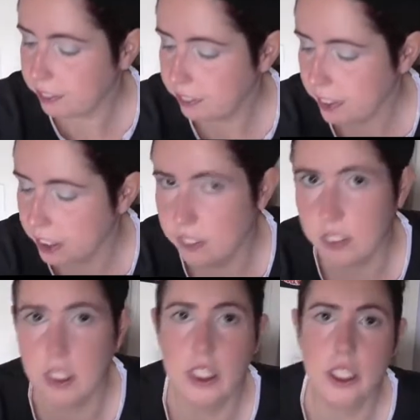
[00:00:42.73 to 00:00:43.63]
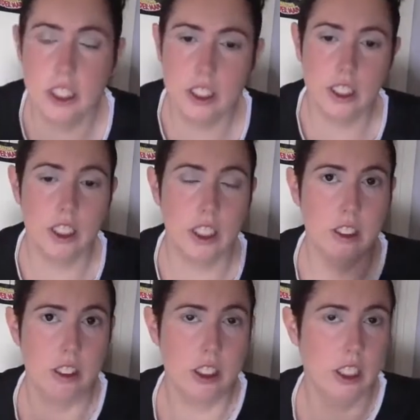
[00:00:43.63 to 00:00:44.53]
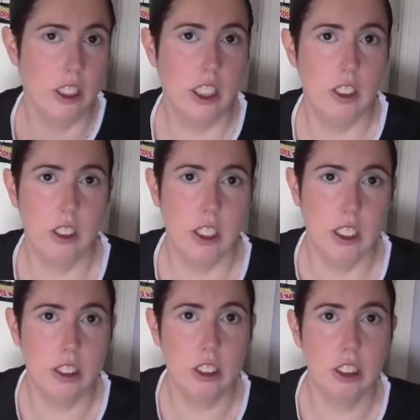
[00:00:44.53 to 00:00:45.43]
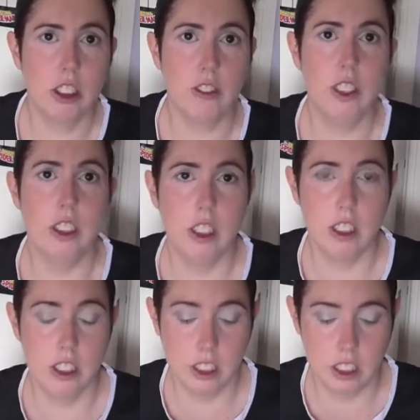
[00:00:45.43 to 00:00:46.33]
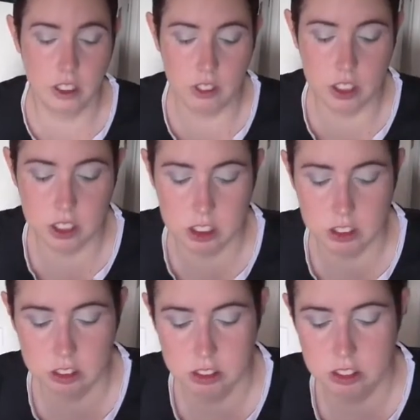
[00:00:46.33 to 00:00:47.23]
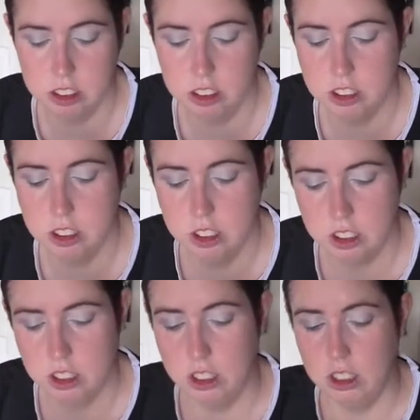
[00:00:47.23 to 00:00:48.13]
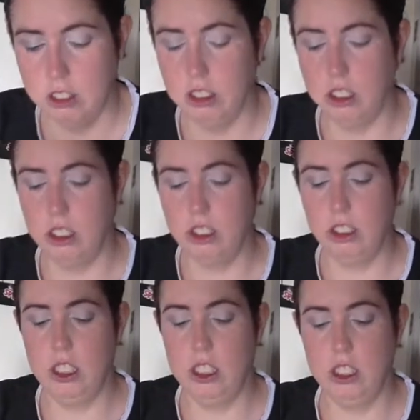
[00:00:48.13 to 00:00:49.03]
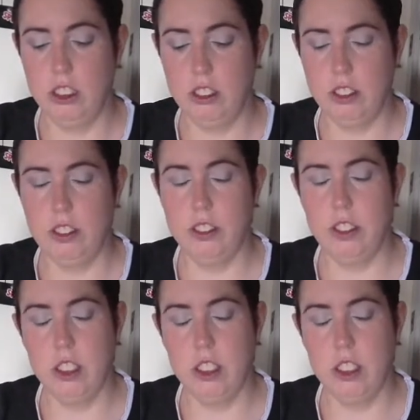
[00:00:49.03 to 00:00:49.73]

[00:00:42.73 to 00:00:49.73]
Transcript: I'm apologising now because I'm going to keep looking down because I've got a mirror under the camera. So we're going to dry these off.